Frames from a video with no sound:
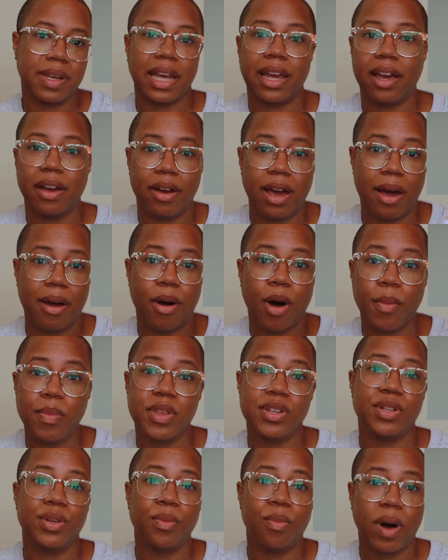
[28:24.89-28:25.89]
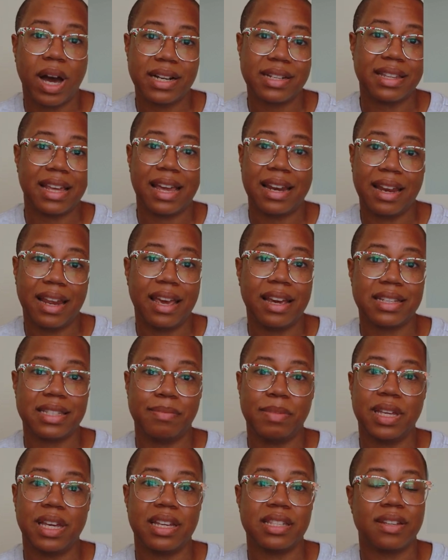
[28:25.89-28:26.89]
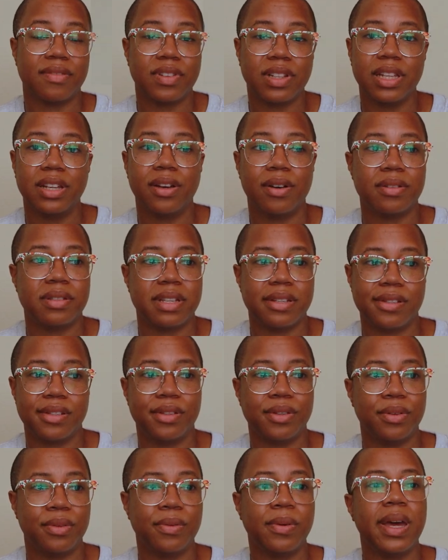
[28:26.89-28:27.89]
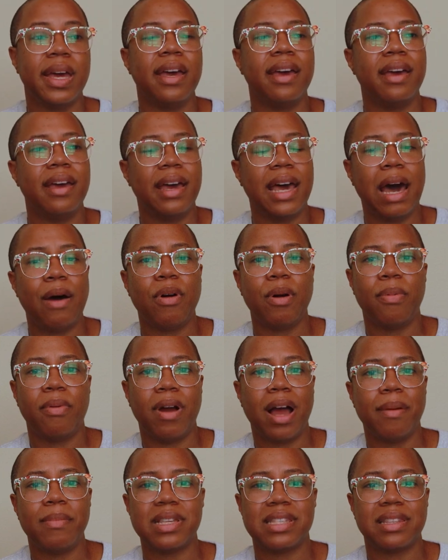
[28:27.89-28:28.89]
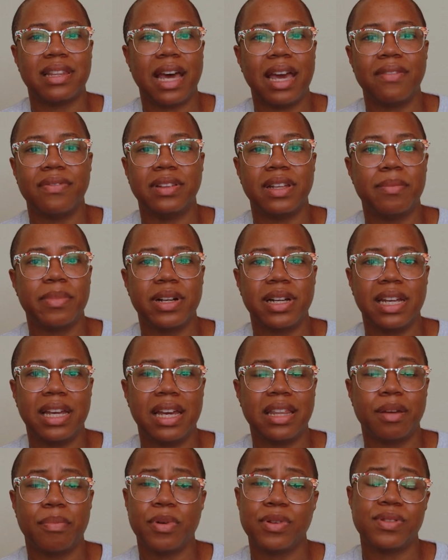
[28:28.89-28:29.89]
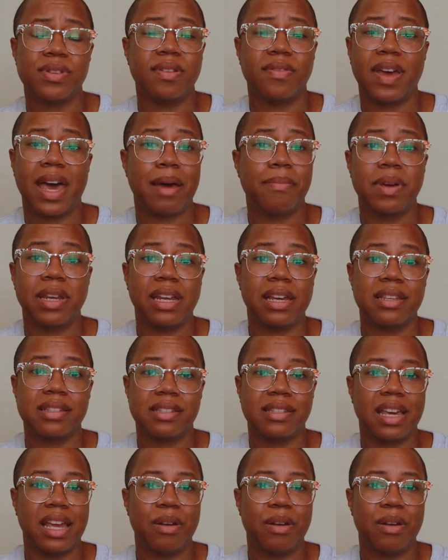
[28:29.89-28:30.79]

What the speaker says: And I hope that you watch that next because it really goes into how we're promised life, liberty, and the pursuit of happiness.